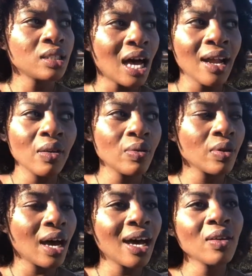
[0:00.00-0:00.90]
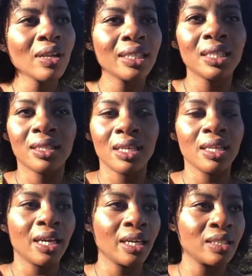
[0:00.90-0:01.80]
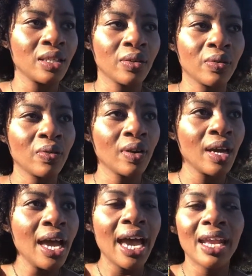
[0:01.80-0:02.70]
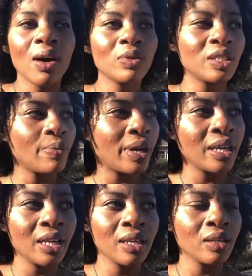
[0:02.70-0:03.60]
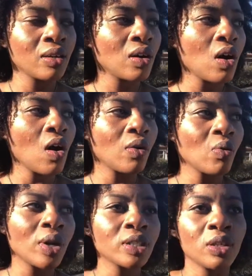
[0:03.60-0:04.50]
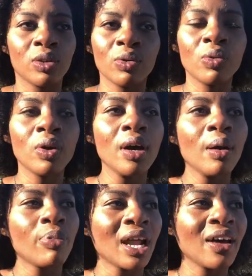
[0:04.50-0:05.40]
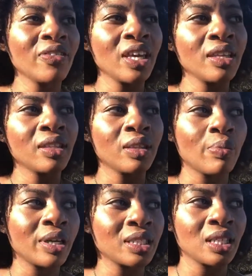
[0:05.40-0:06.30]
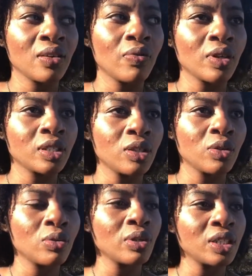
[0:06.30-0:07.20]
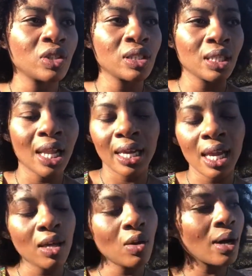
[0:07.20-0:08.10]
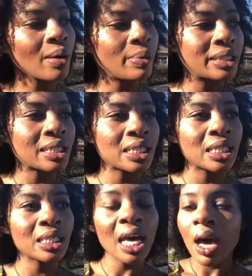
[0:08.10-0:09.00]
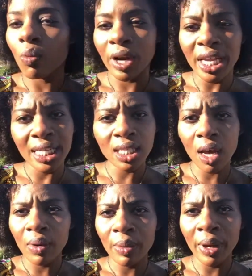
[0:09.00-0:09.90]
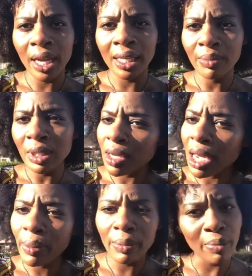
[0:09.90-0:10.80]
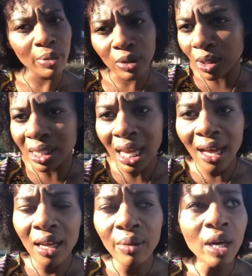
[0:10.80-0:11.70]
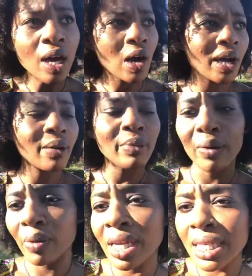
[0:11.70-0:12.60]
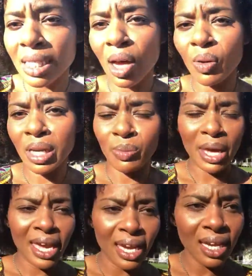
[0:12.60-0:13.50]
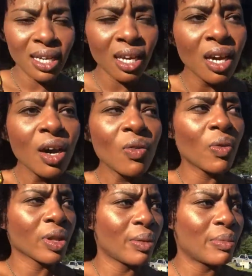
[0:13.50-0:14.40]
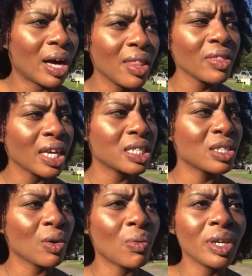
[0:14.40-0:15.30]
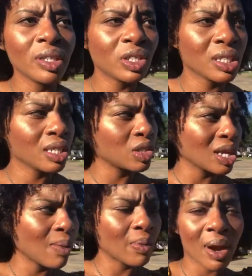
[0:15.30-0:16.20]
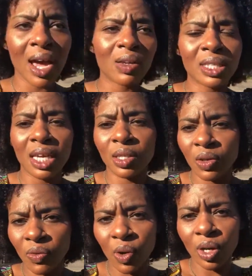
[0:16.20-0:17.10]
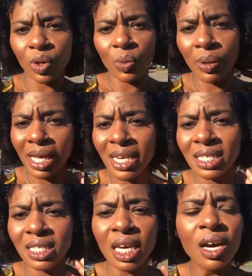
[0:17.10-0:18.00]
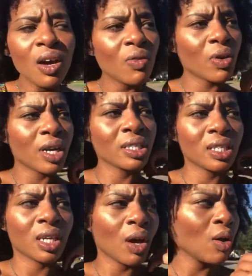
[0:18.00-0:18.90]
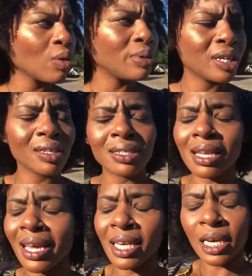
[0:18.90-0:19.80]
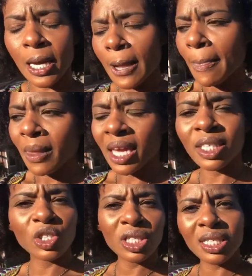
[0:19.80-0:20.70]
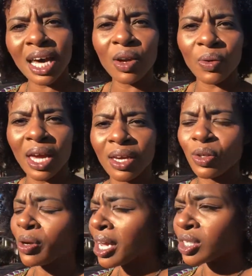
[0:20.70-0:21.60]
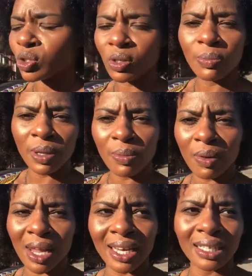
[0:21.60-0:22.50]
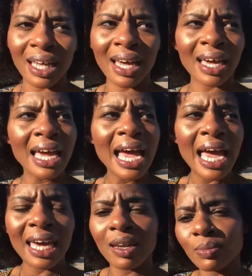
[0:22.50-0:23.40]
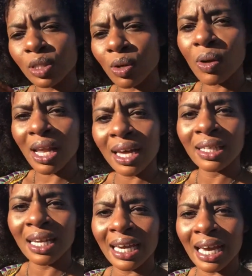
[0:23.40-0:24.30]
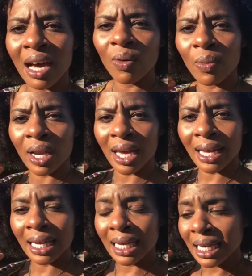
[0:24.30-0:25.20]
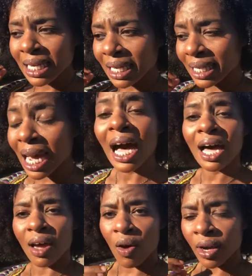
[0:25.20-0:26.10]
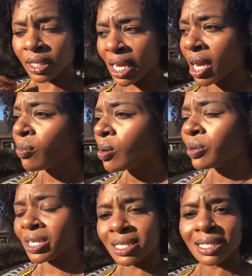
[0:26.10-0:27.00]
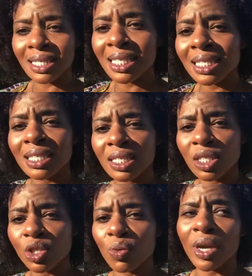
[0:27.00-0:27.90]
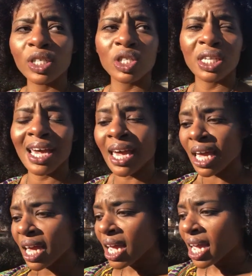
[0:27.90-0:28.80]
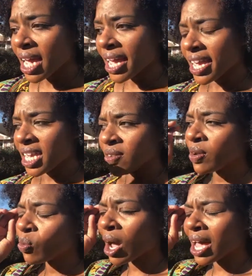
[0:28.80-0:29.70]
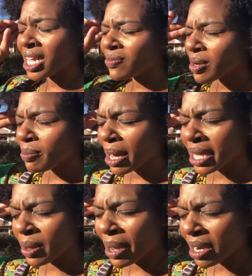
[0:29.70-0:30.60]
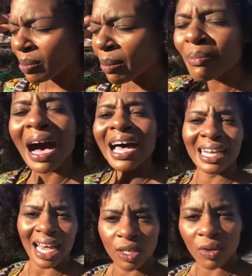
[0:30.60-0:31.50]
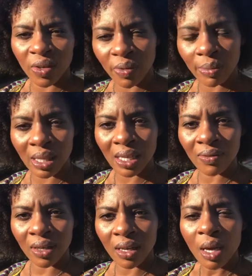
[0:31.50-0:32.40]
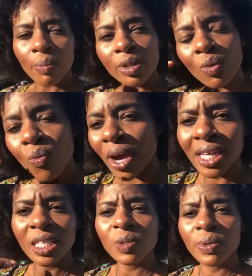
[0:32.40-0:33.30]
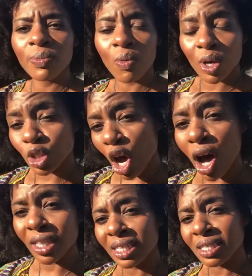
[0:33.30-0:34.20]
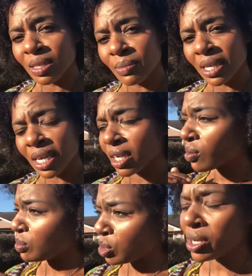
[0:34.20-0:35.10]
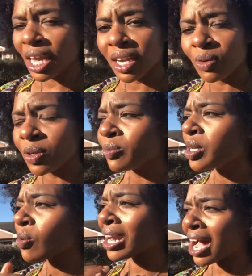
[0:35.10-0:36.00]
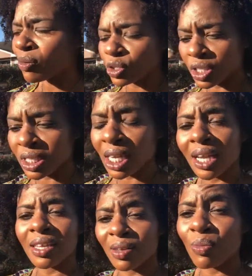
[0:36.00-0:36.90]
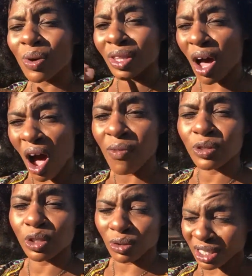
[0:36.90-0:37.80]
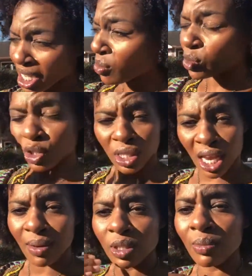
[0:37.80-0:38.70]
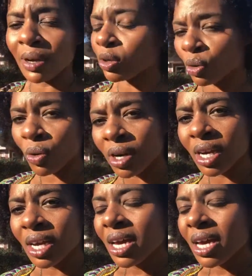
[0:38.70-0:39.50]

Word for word: so I don't I don't like to think negative and I was debating on what to do but I think that the best thing for us to do is just to like handle our business. Rent is already paid. Let me tell you, I pay my bills on time. Okay, my rent is already paid for the month. And so we're just gonna shop around and look for a new place for us to go because like it's just not okay. You can't treat people like that. And I'm so glad got what I got on camera because this is a situation that even even in my in the back of my mind i don't even believe it but the way these people were talking to me and communicating with me when i was just telling them what the officer said when she came to my door